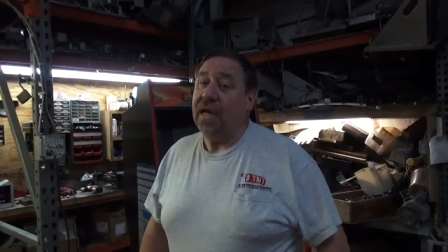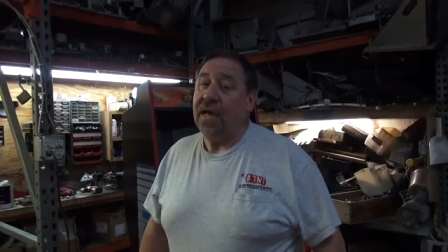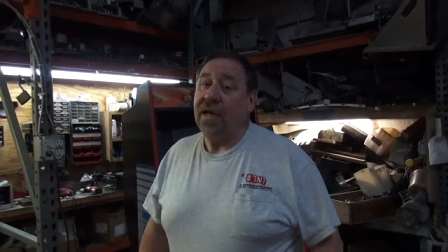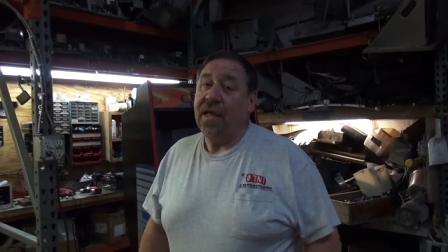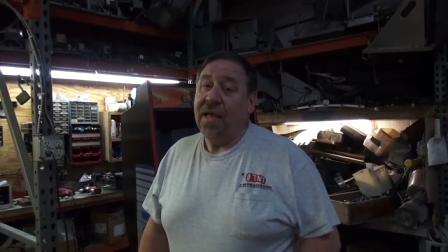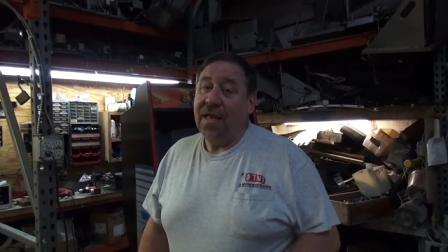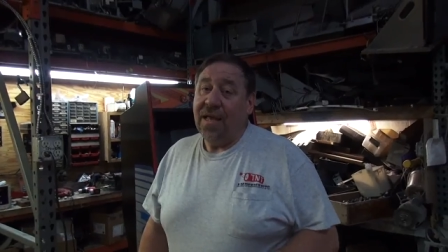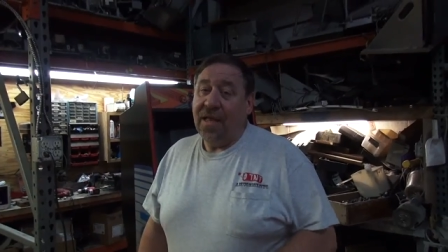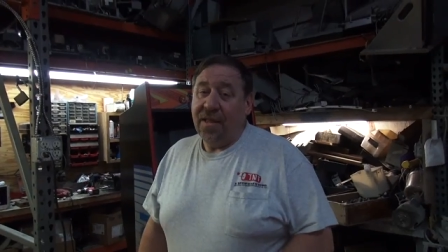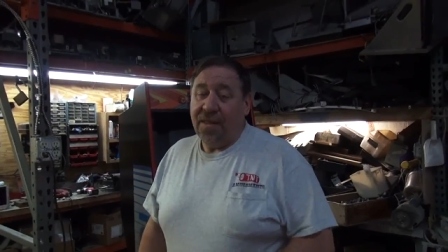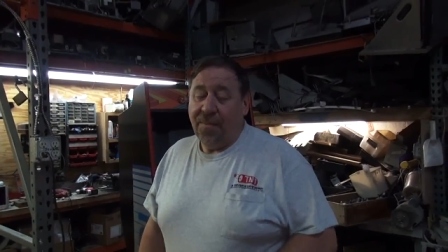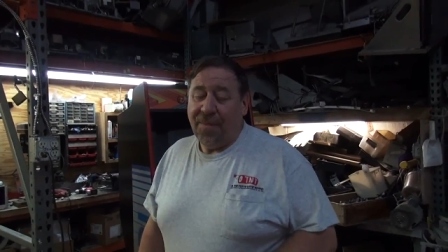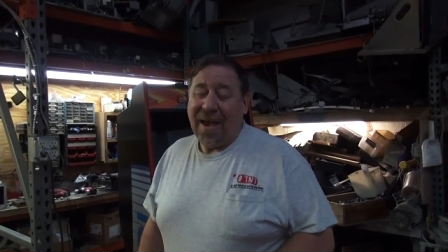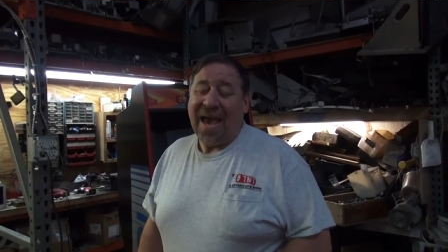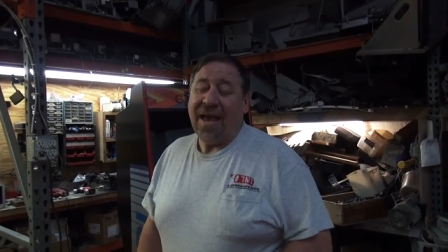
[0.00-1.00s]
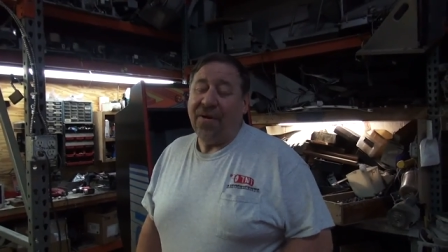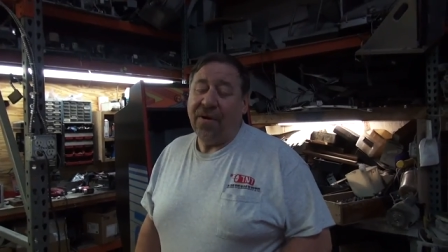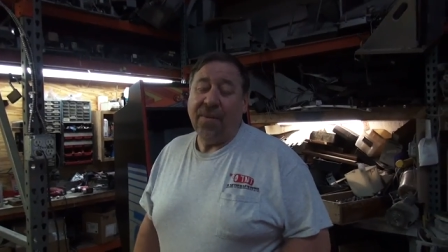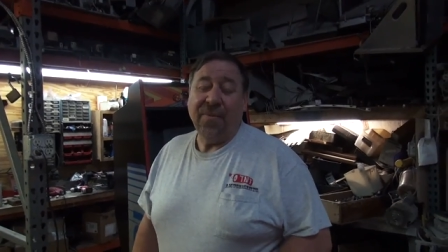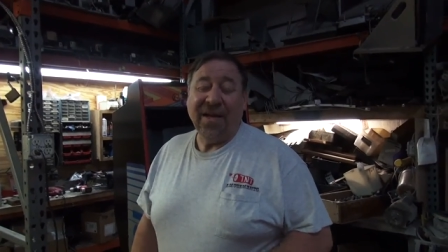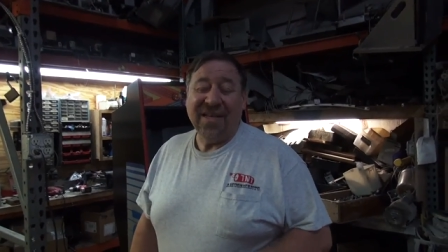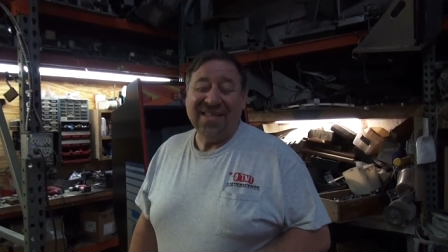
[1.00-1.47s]
uh, the
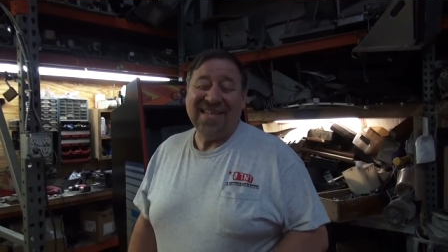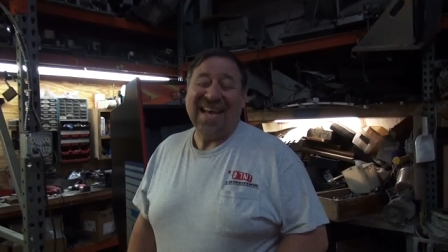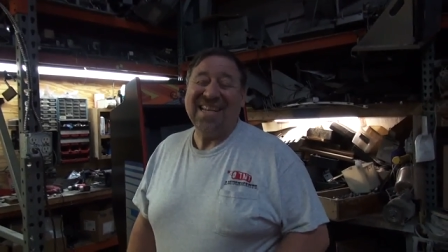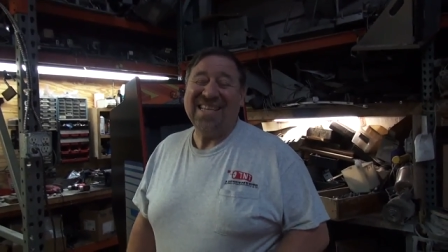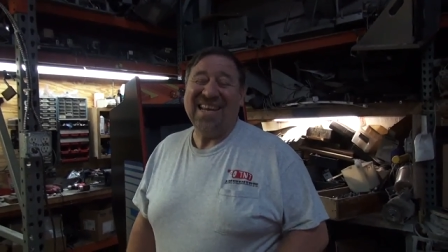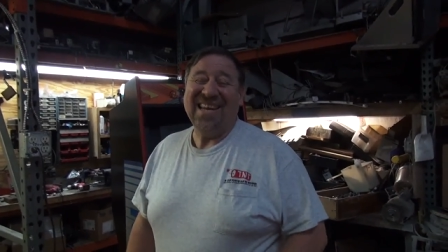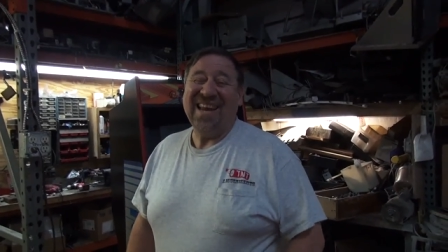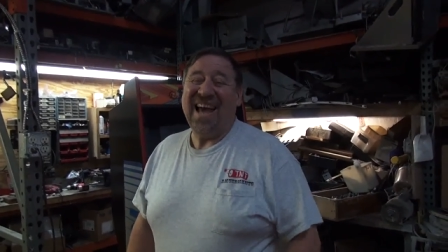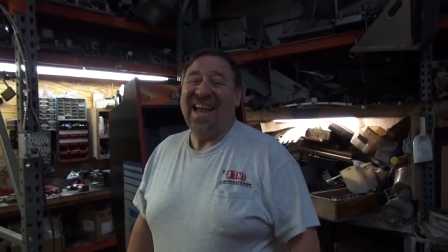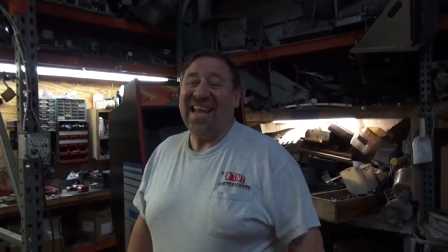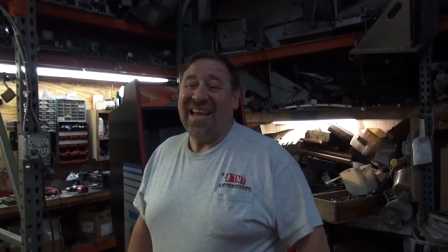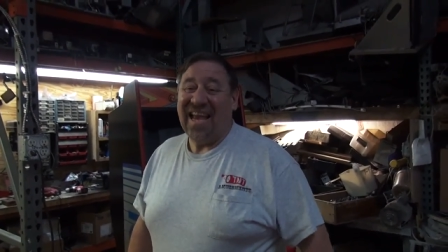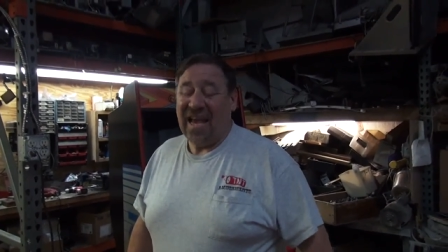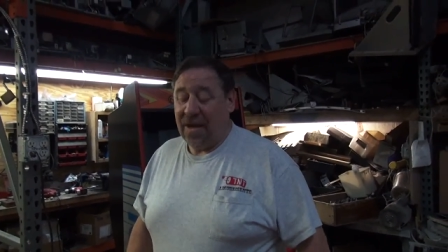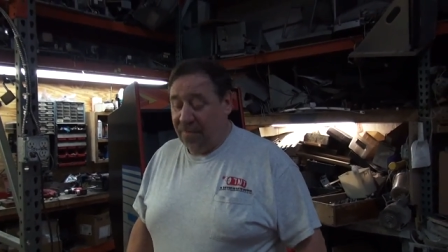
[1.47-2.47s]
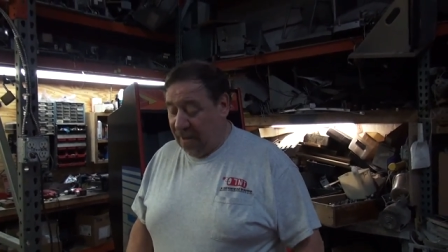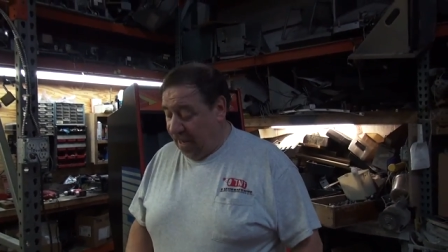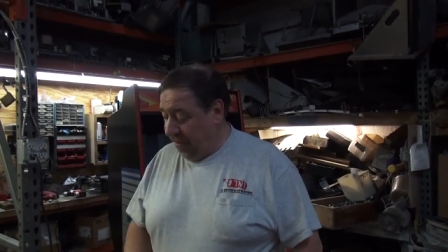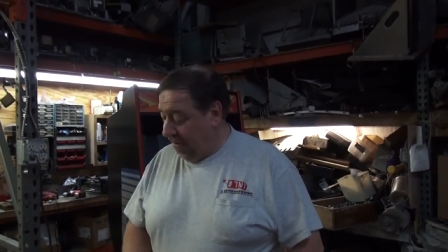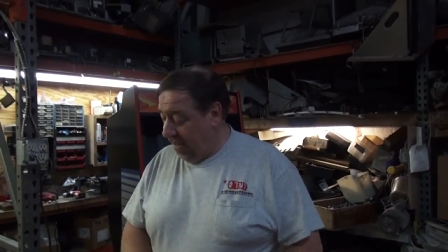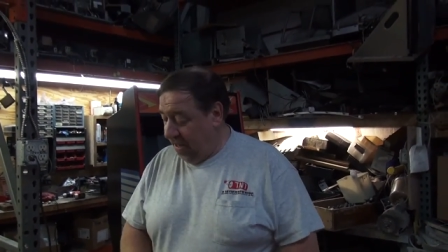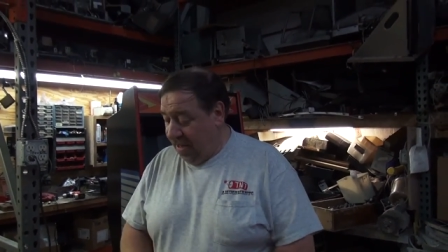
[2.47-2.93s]
battery because that's a NICAD
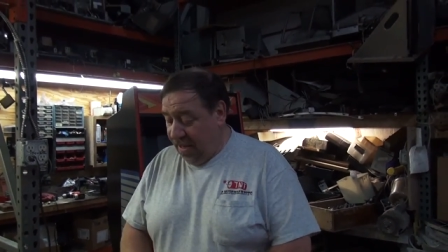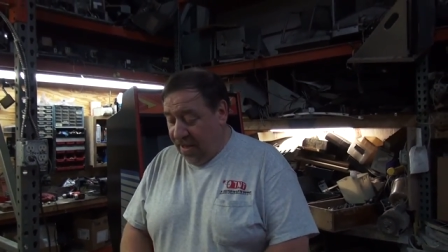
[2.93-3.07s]
battery.